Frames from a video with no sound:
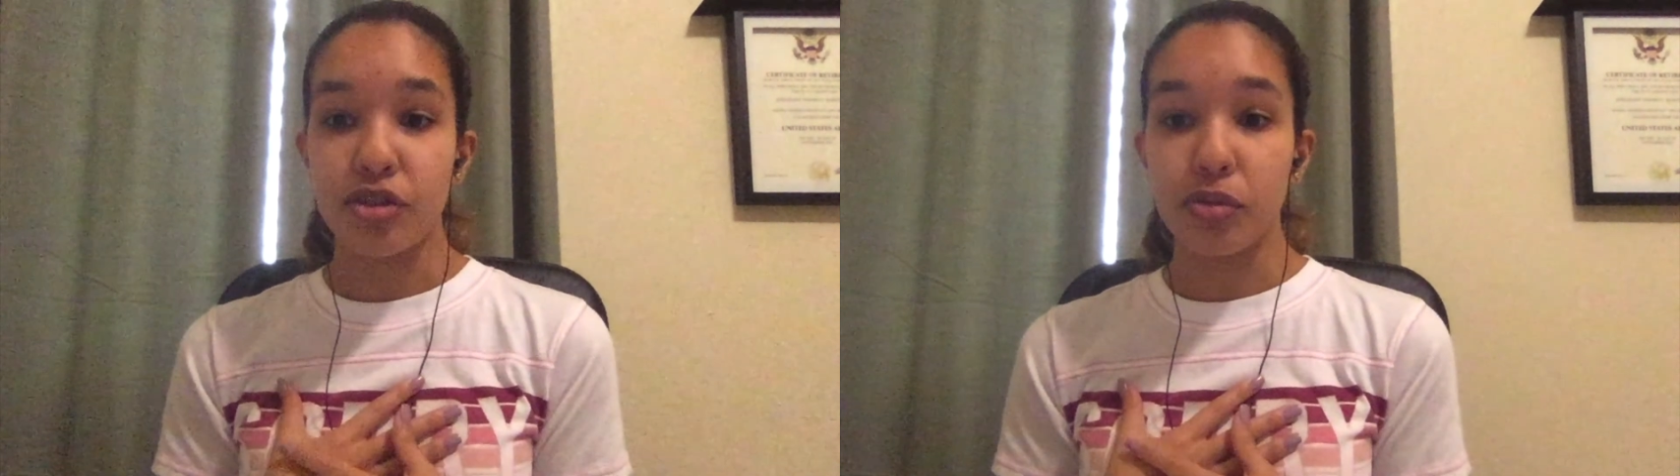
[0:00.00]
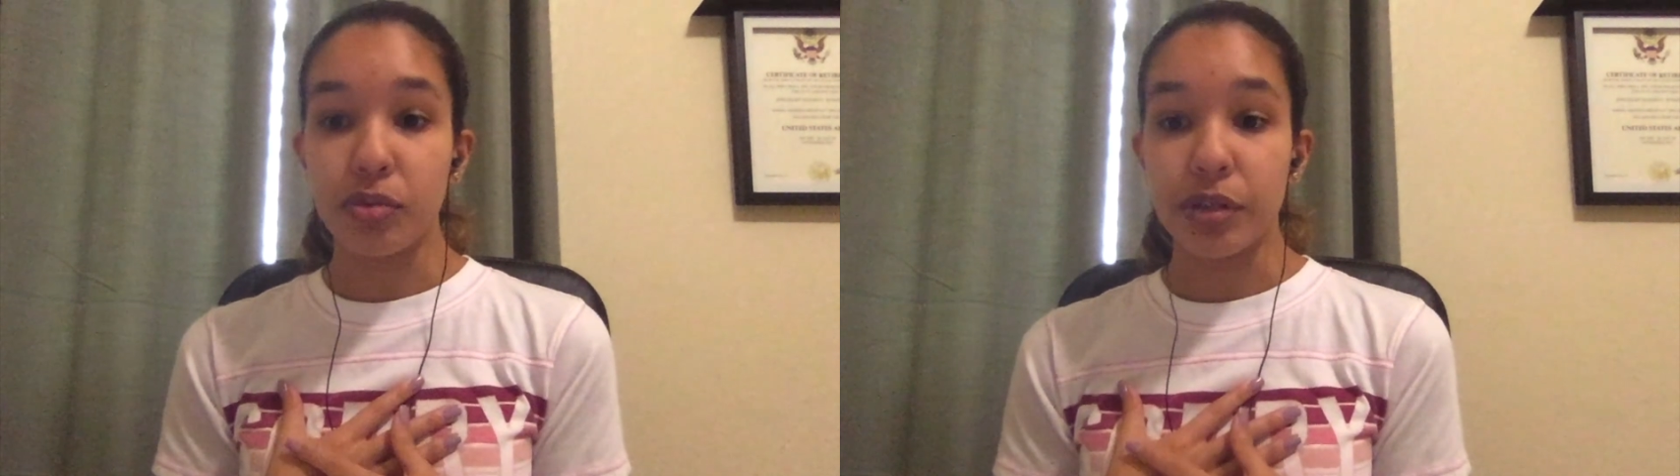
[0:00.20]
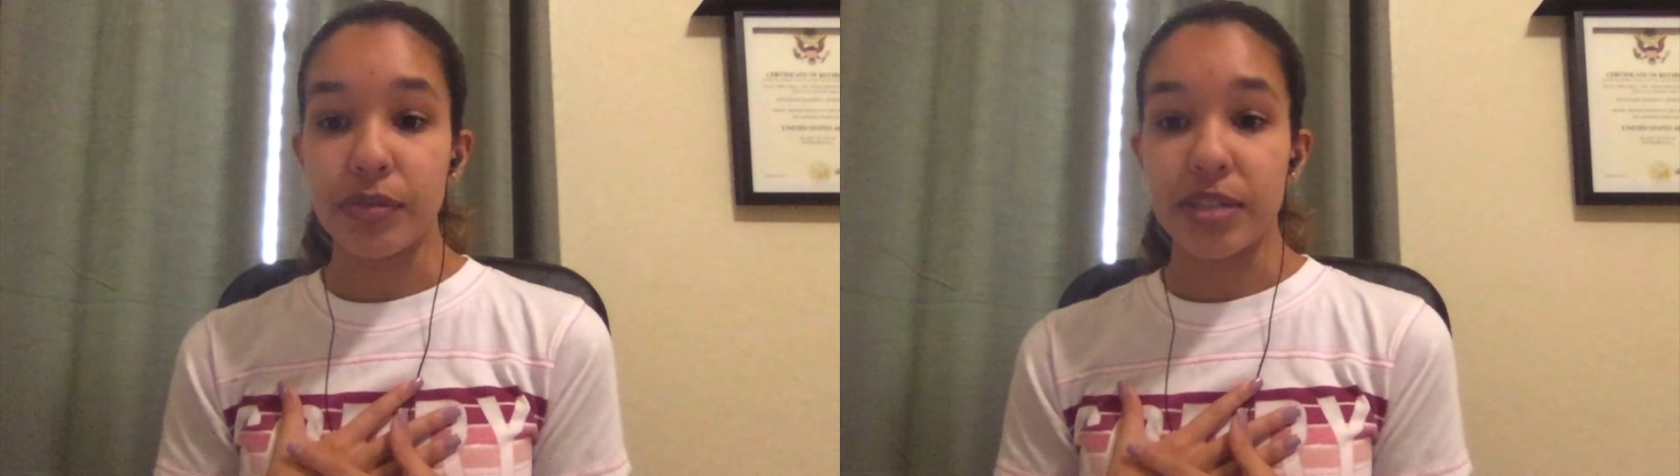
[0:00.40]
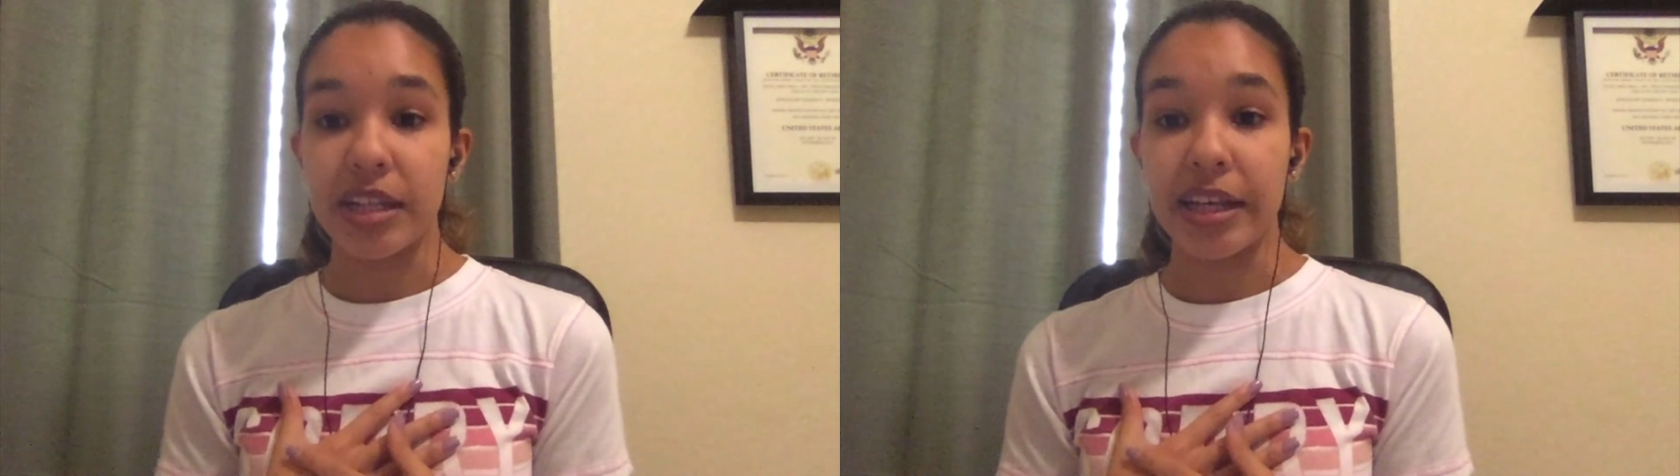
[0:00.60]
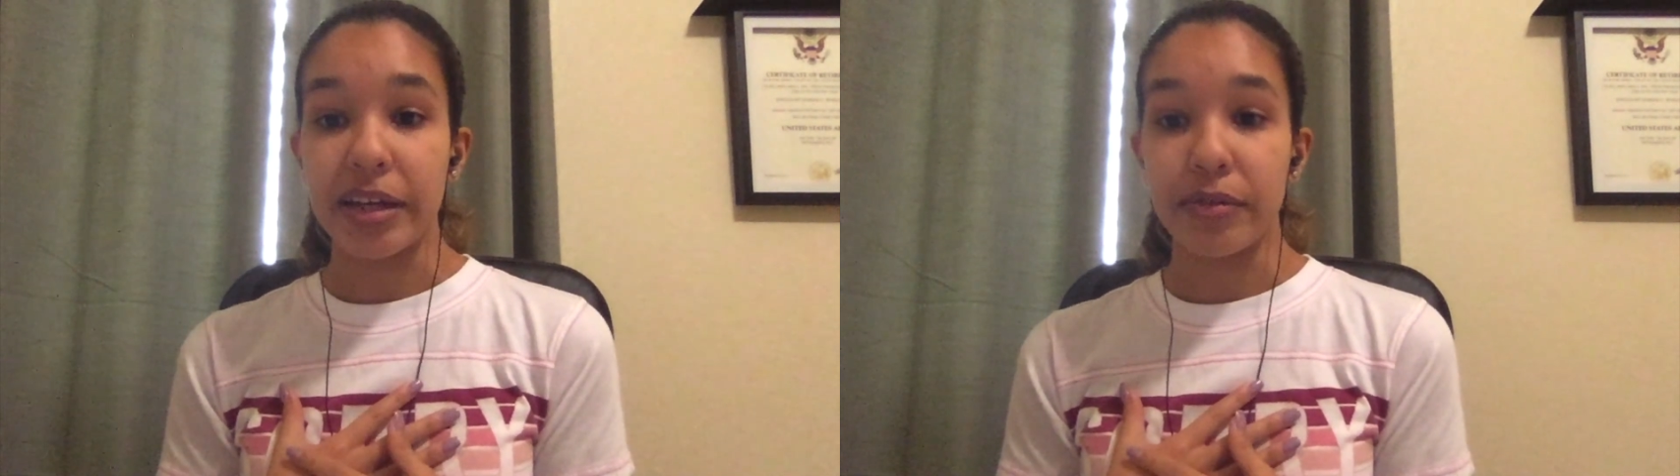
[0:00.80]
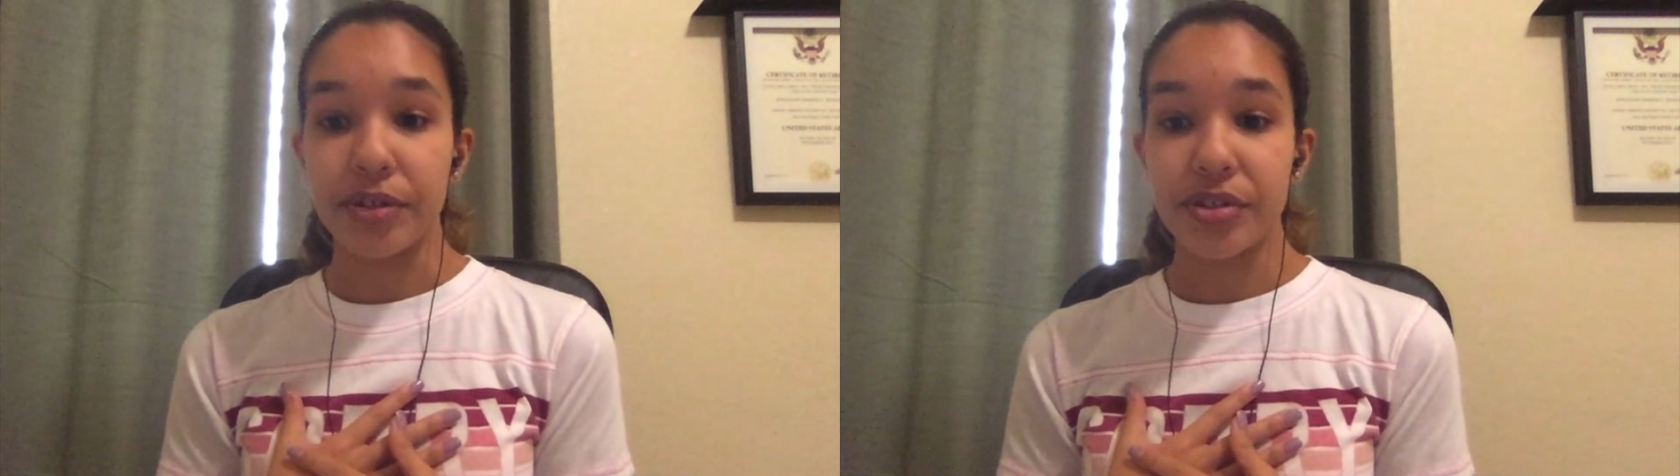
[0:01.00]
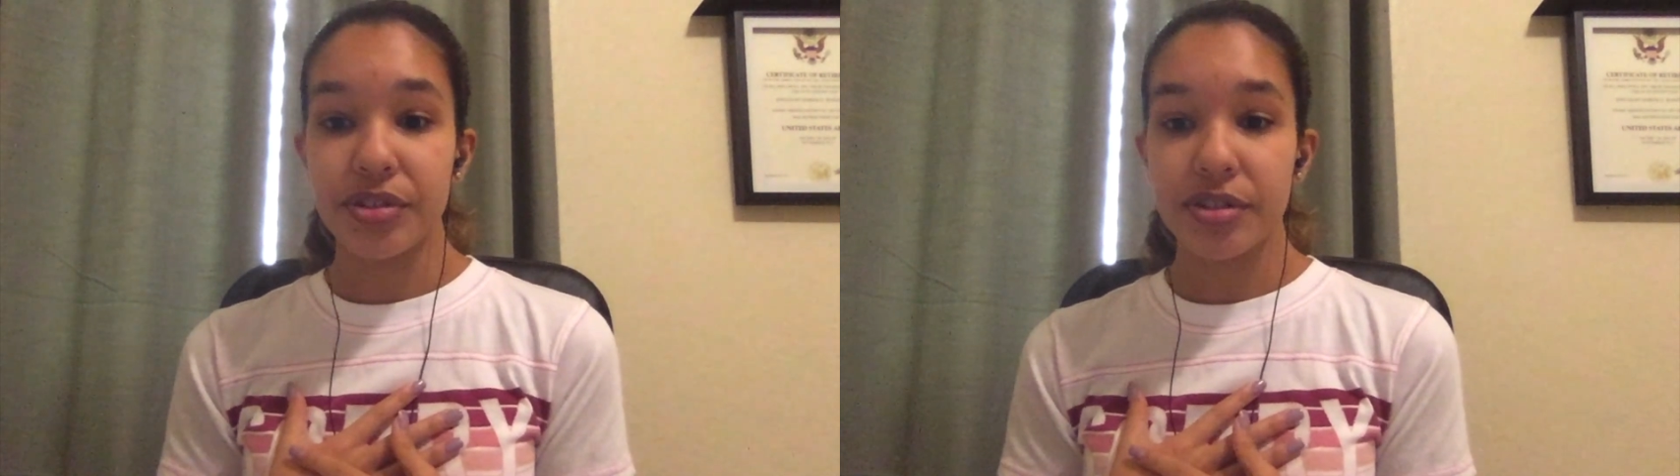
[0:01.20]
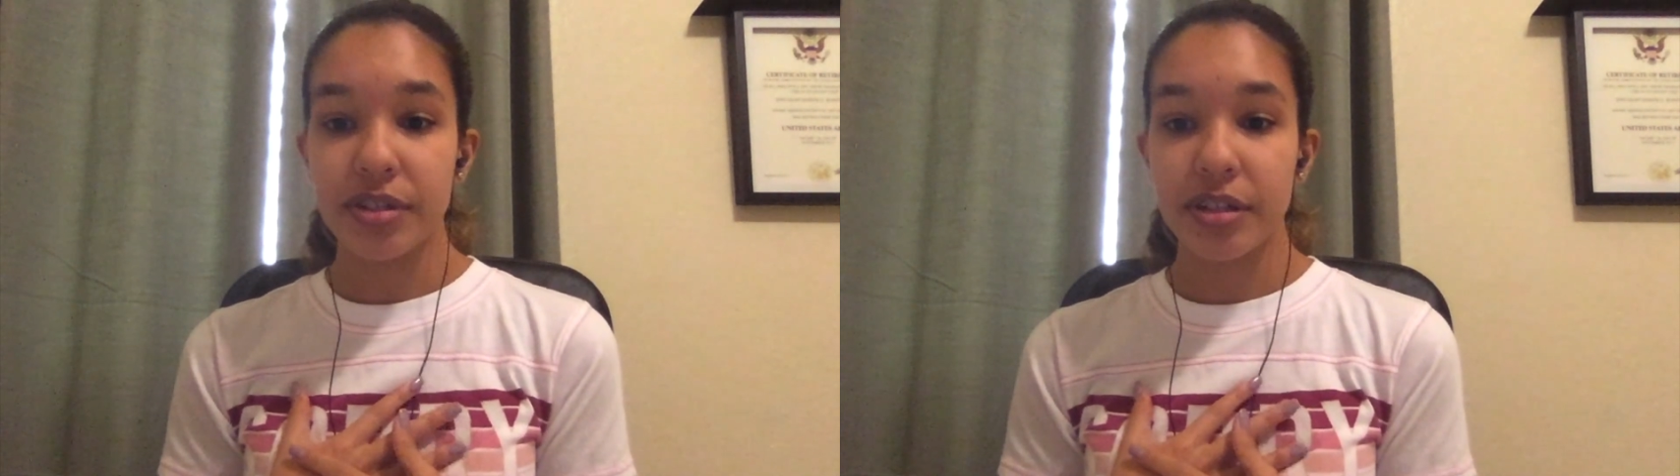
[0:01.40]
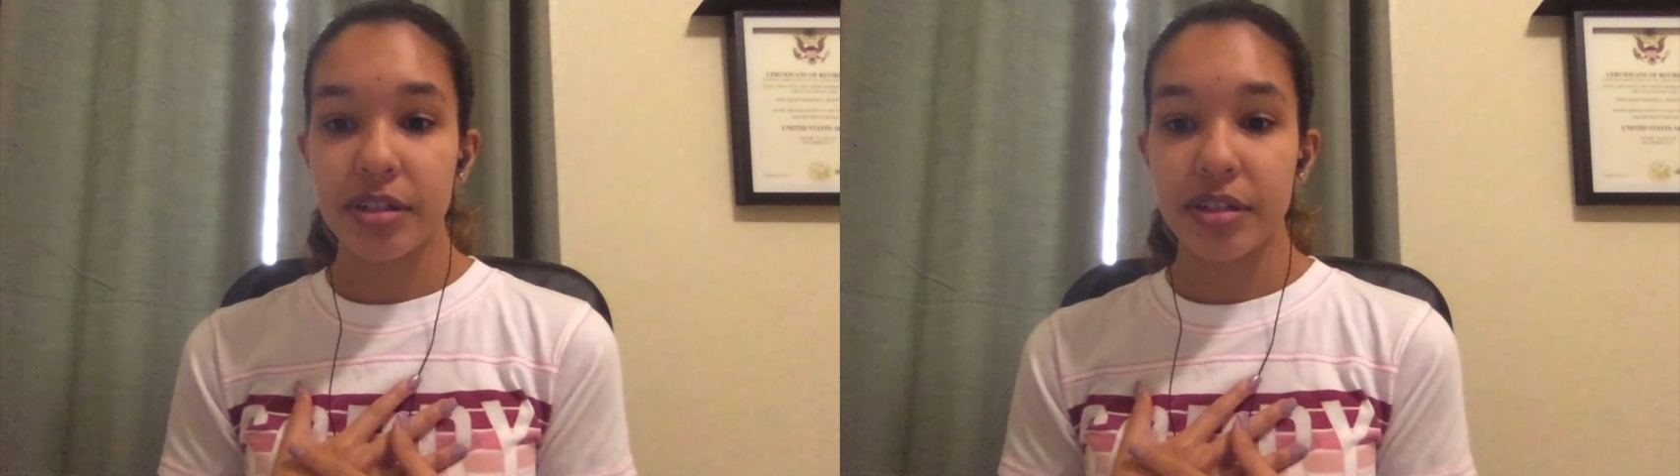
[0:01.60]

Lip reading: don't lose the language